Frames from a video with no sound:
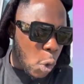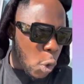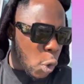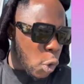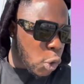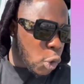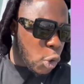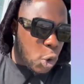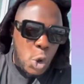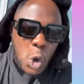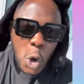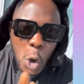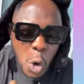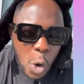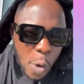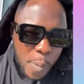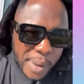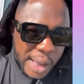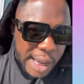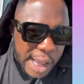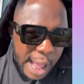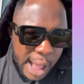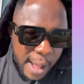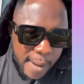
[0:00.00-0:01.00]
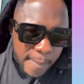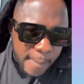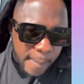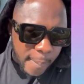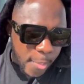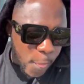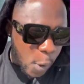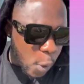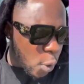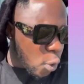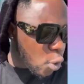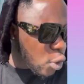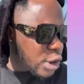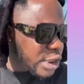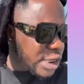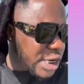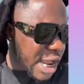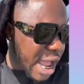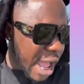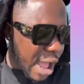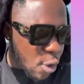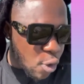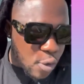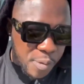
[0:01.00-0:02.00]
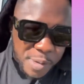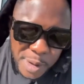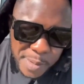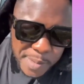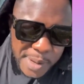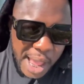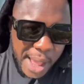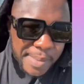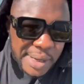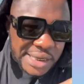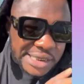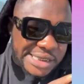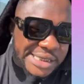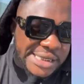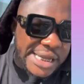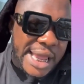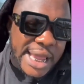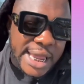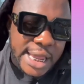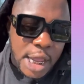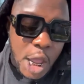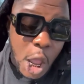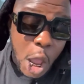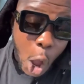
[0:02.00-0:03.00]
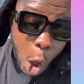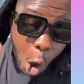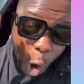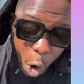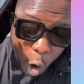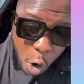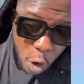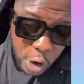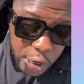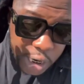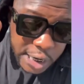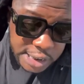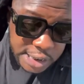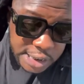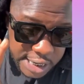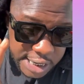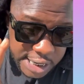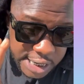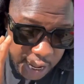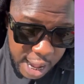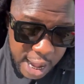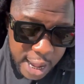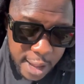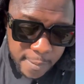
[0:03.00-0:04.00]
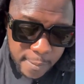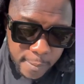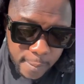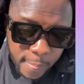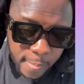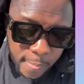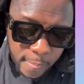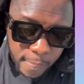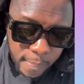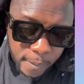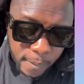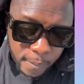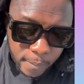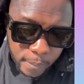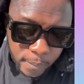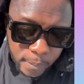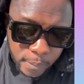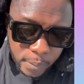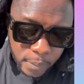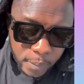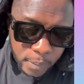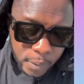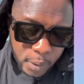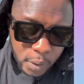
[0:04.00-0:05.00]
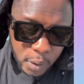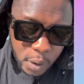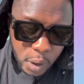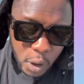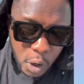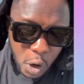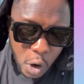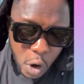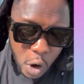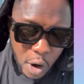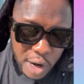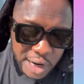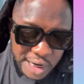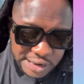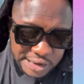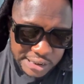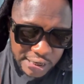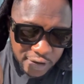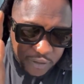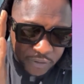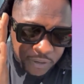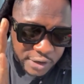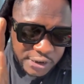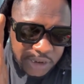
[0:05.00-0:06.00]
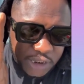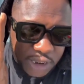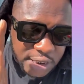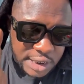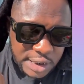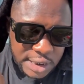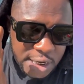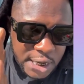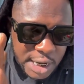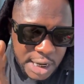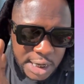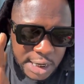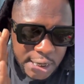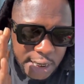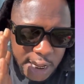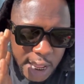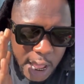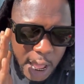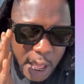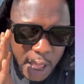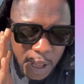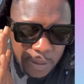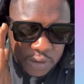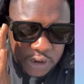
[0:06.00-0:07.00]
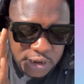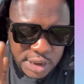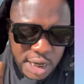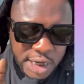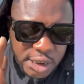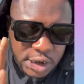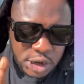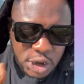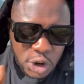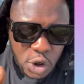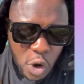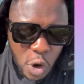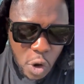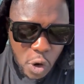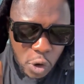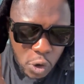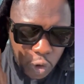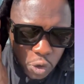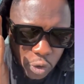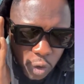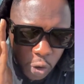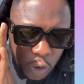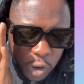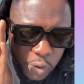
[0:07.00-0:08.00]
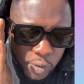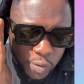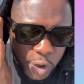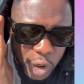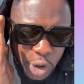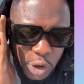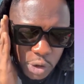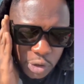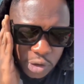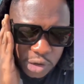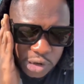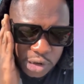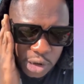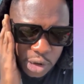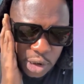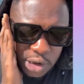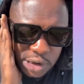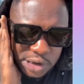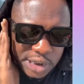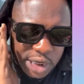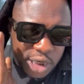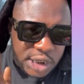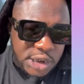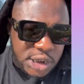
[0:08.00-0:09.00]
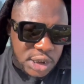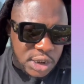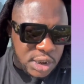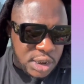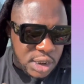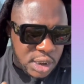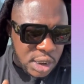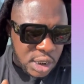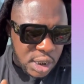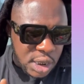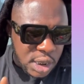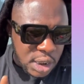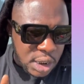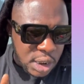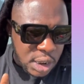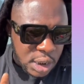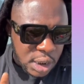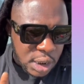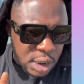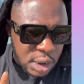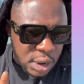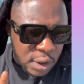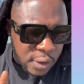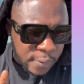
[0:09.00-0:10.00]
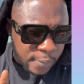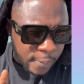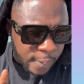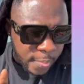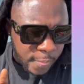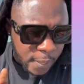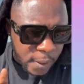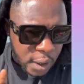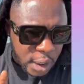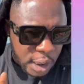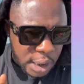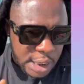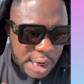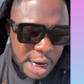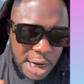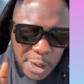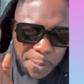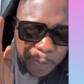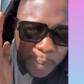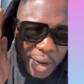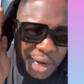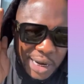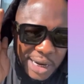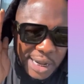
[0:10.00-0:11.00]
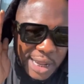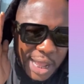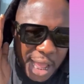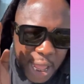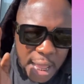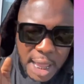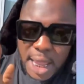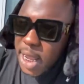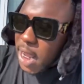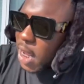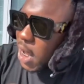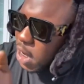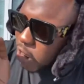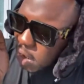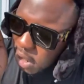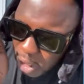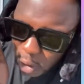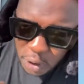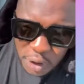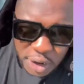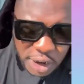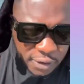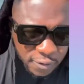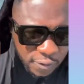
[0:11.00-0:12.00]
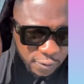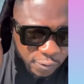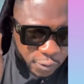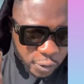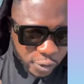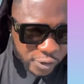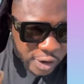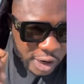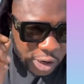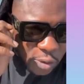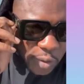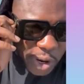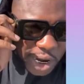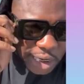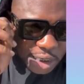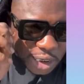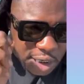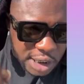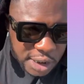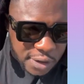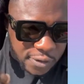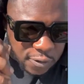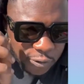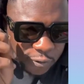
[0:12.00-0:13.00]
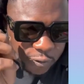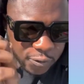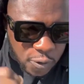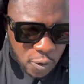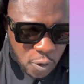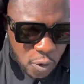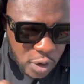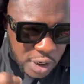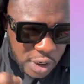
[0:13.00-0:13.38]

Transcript: you know go make am Udia Ubi Biabe say all the time on a television um, station or on, on a radio station. Nani Paneka, yo, need to push and when they need to fool,